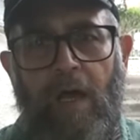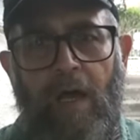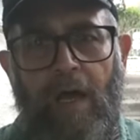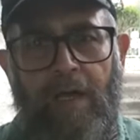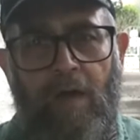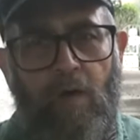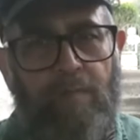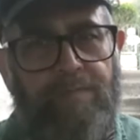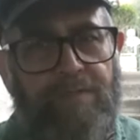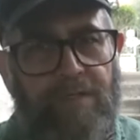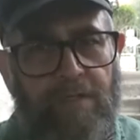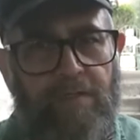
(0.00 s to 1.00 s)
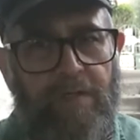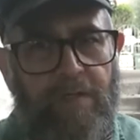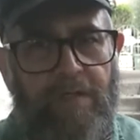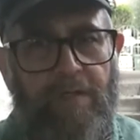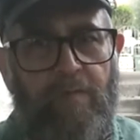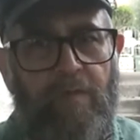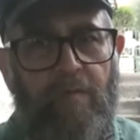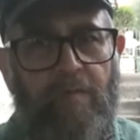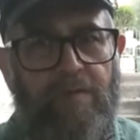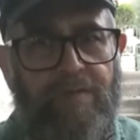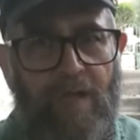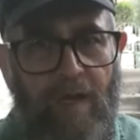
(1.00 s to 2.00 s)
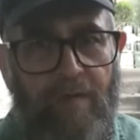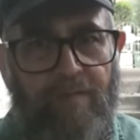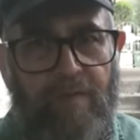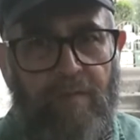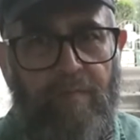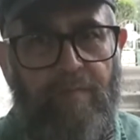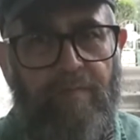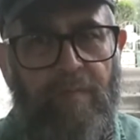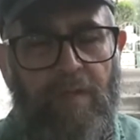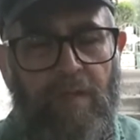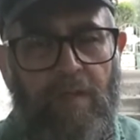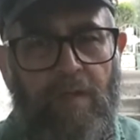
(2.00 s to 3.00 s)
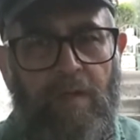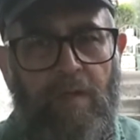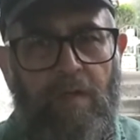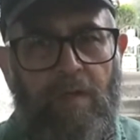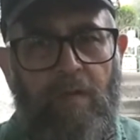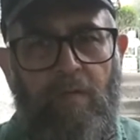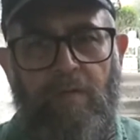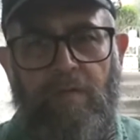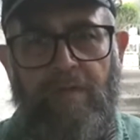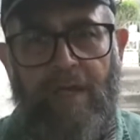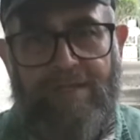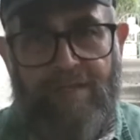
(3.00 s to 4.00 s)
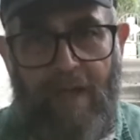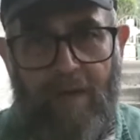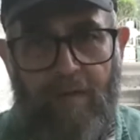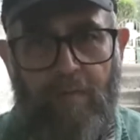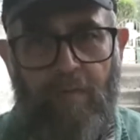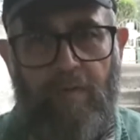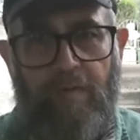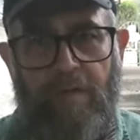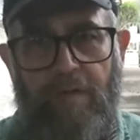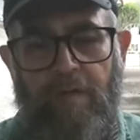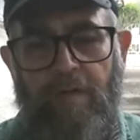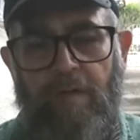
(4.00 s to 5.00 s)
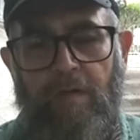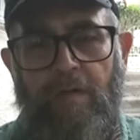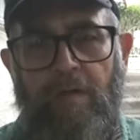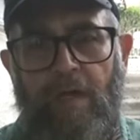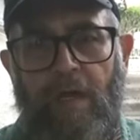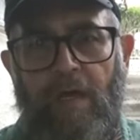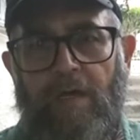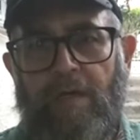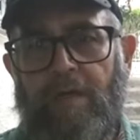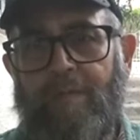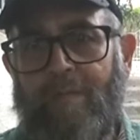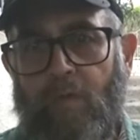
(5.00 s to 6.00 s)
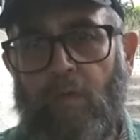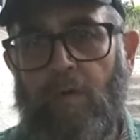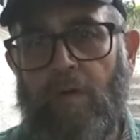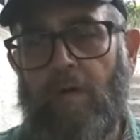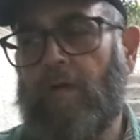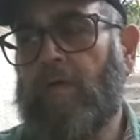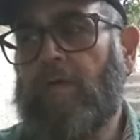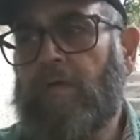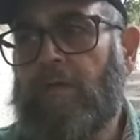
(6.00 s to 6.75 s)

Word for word: I hope dearly that we resolve them with less acrimony and more